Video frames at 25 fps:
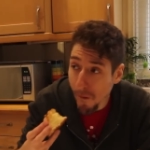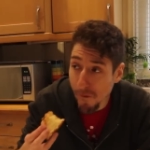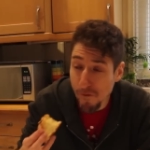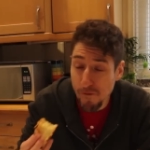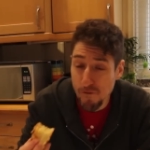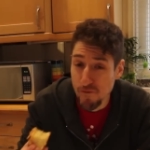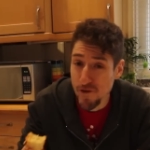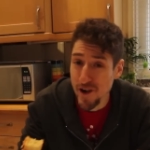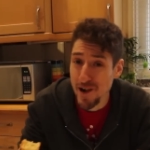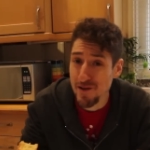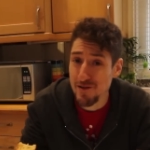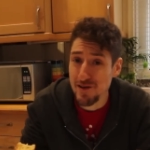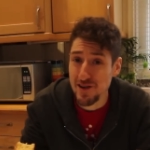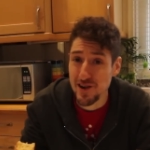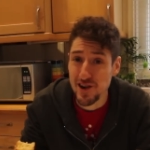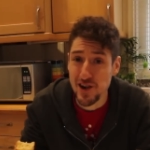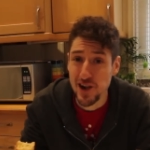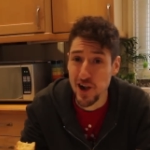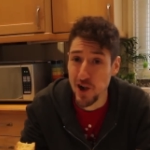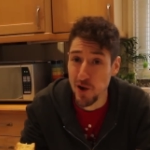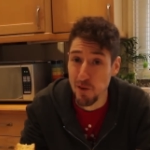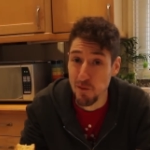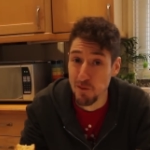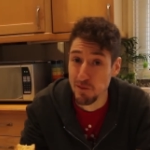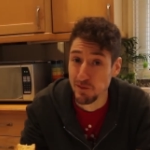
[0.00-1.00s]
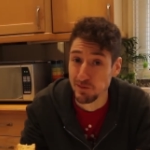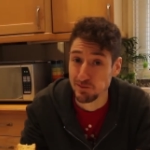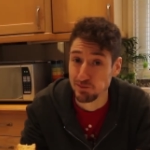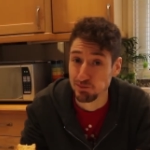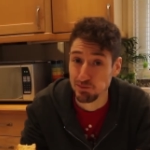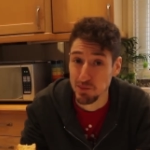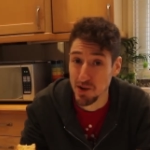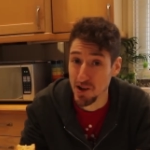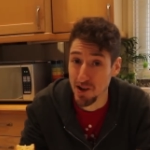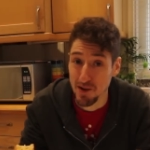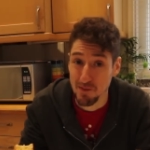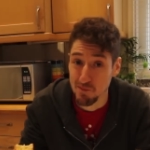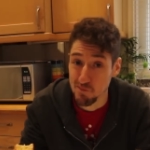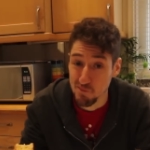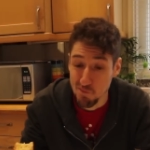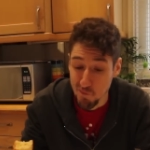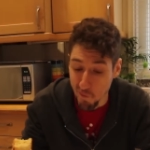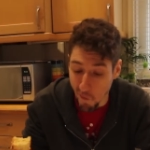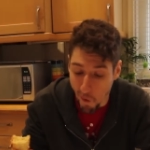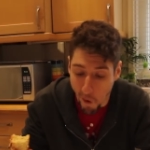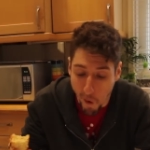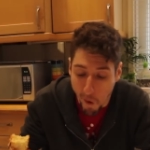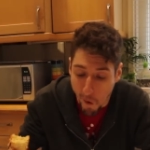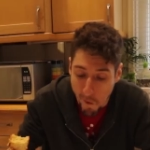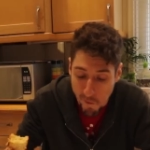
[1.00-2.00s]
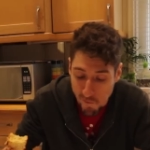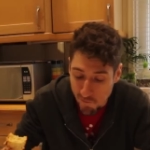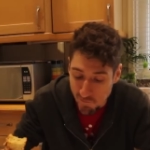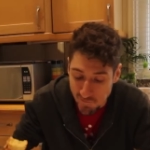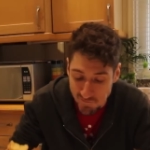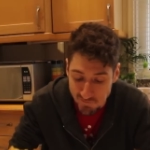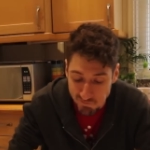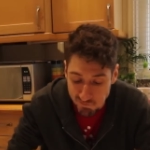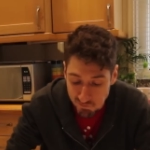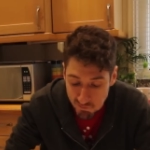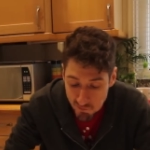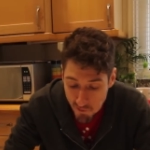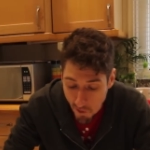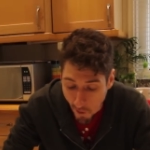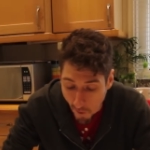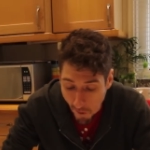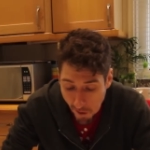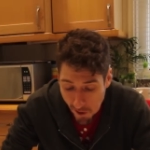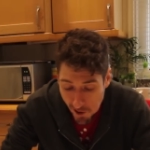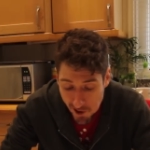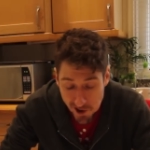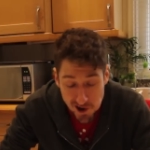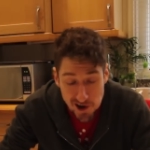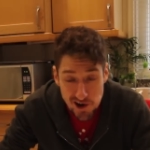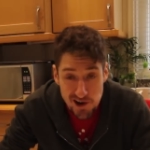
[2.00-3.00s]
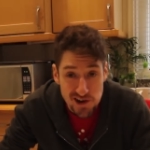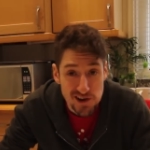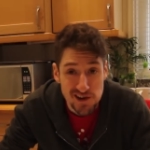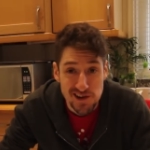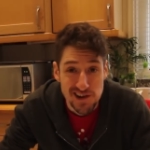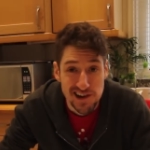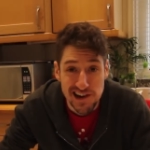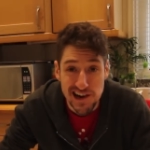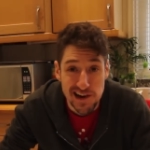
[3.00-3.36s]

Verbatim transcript: It's very good, but I don't